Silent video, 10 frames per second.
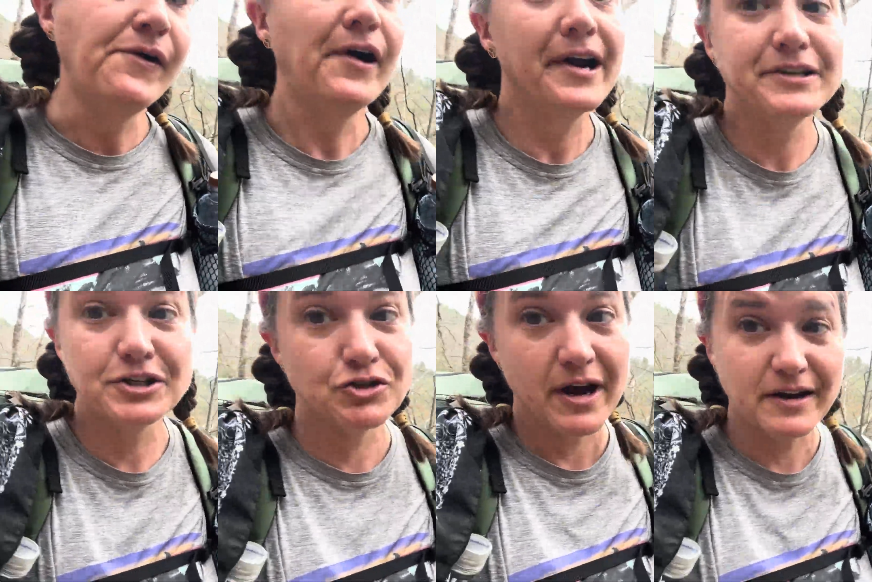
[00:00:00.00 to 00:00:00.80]
I
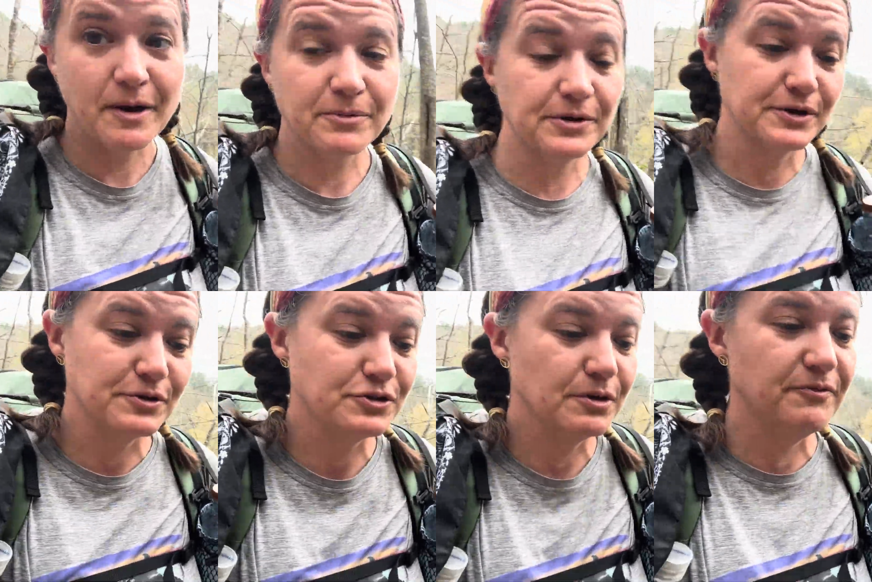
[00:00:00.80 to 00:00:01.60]
did try to upload a
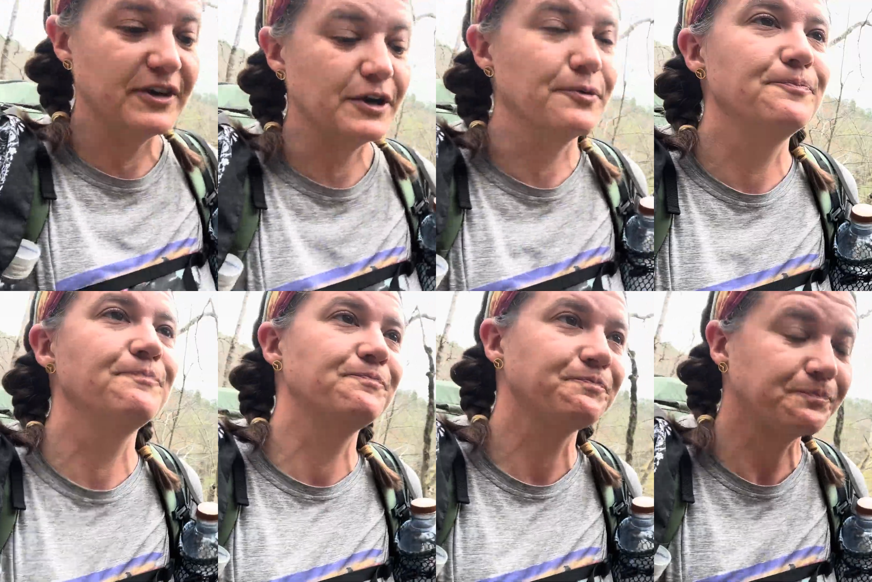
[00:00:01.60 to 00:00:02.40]
YouTube video
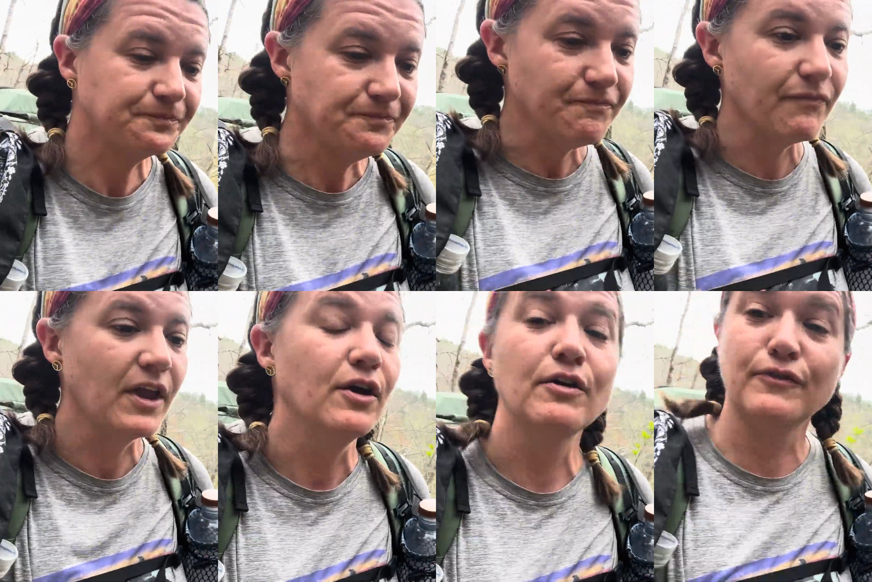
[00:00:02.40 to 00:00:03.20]

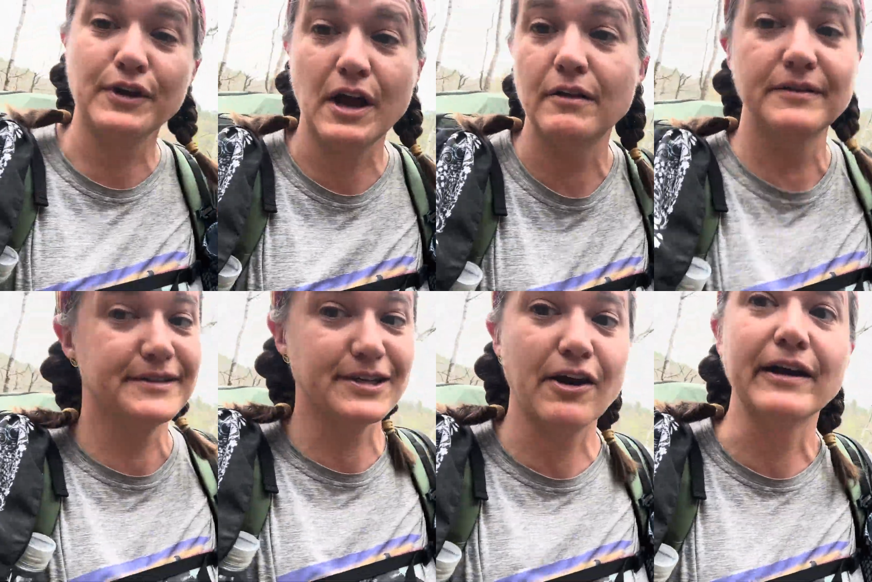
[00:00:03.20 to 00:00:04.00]
for y'all.
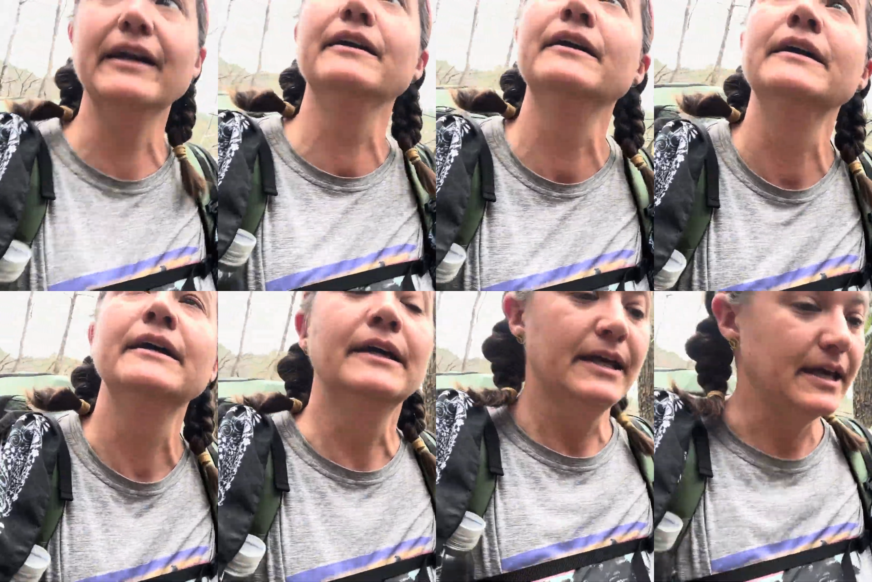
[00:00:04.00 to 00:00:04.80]
Sorry.
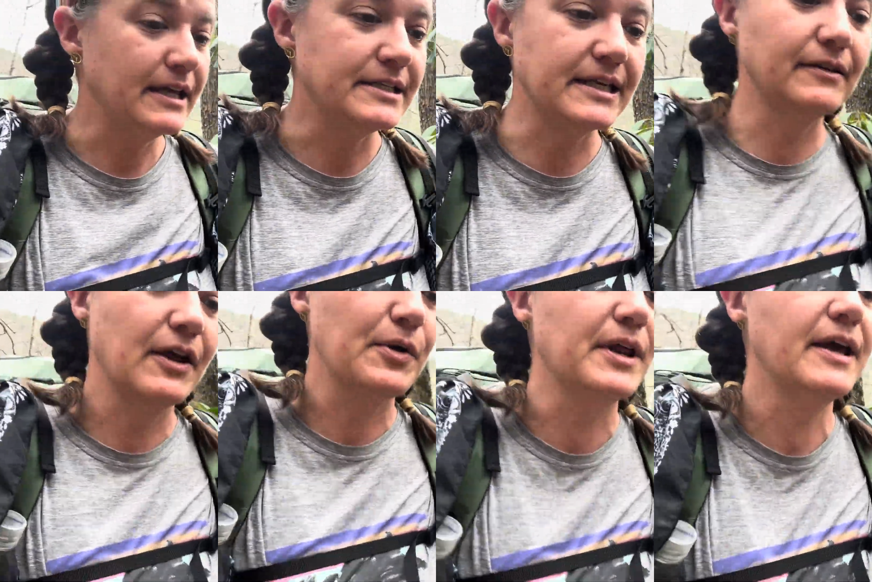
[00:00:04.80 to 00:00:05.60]
It didn't
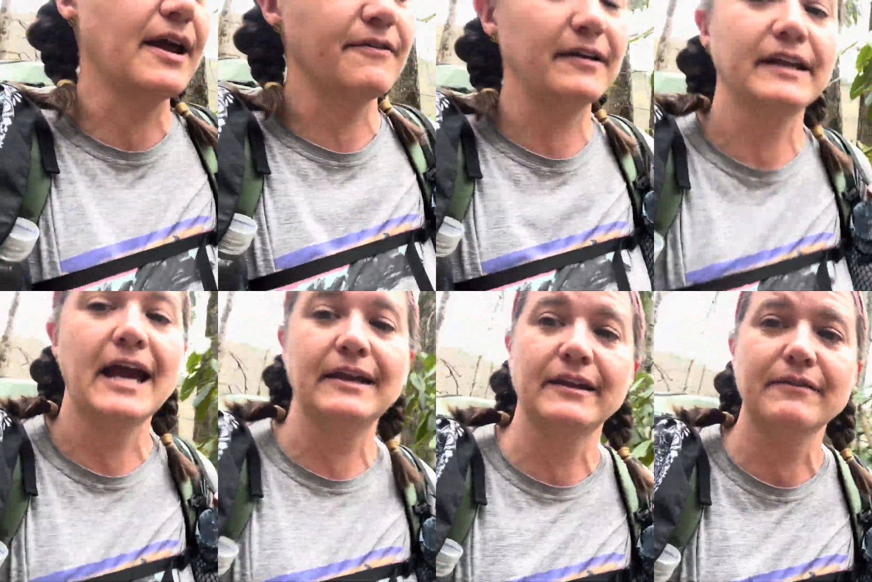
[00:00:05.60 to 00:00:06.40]
load and I finally
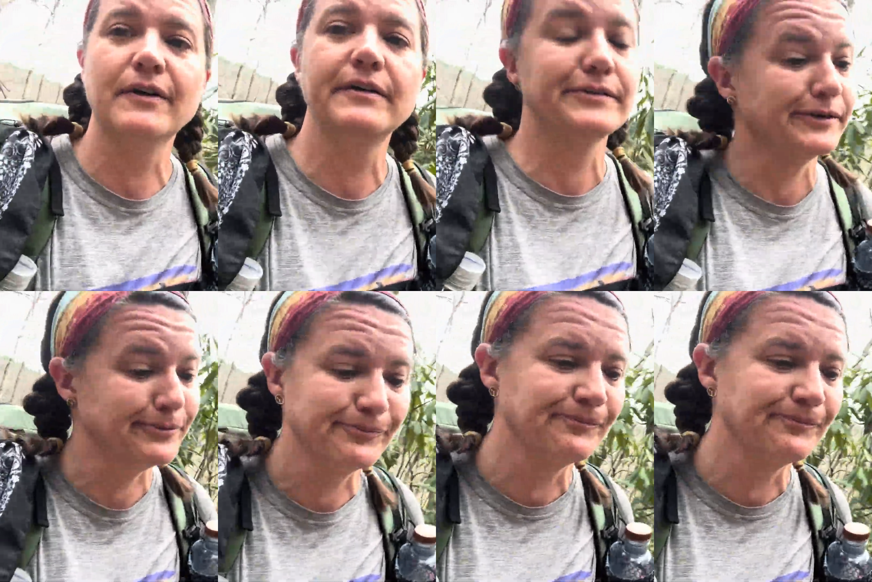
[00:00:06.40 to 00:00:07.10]
had to leave. So